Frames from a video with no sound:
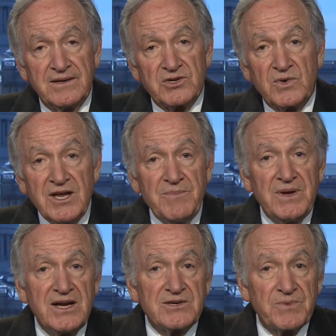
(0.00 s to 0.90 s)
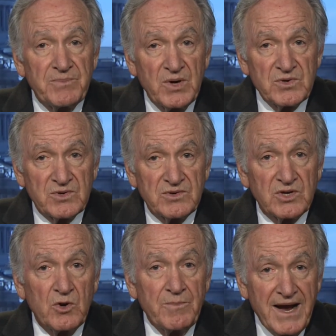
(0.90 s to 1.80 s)
So EPA's proposal to
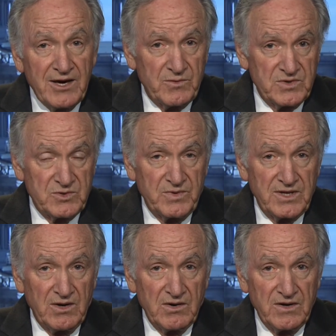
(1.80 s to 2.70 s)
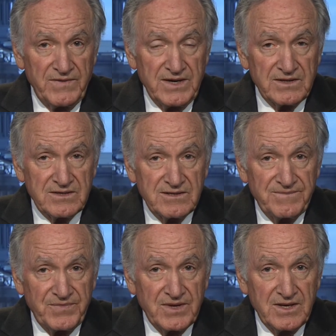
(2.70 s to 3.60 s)
go backwards with the RFS
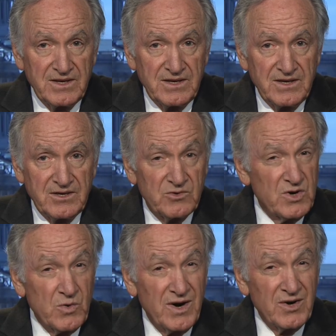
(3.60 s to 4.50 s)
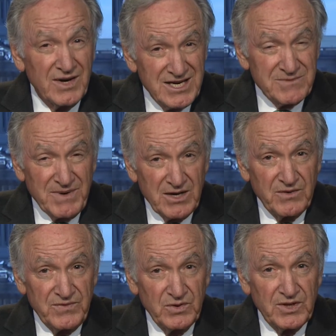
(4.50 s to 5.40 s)
to require less
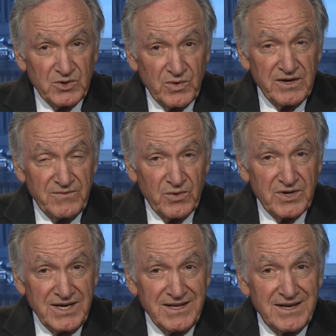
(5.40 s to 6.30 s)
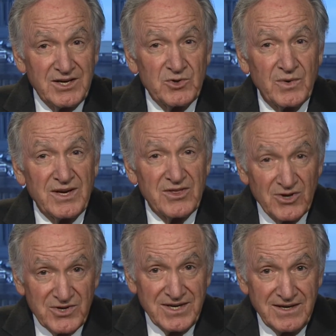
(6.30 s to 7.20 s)
biofuel in 2014 than in
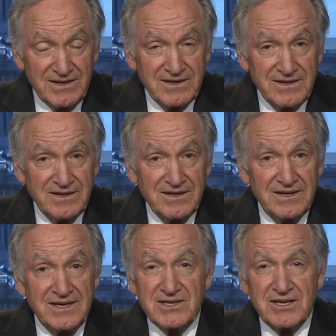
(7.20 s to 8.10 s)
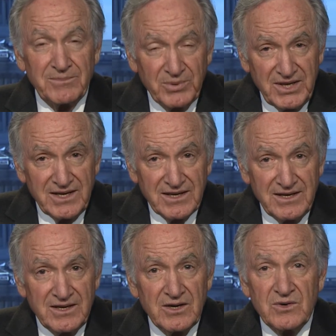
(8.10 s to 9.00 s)
2013 is
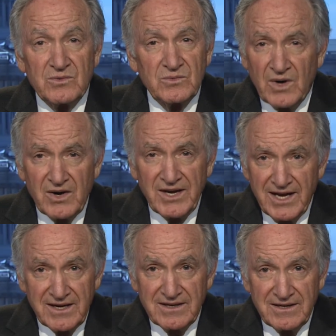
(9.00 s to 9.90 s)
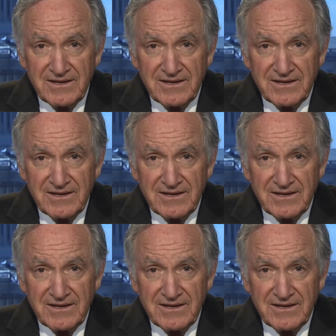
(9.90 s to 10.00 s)
completely wrong-headed.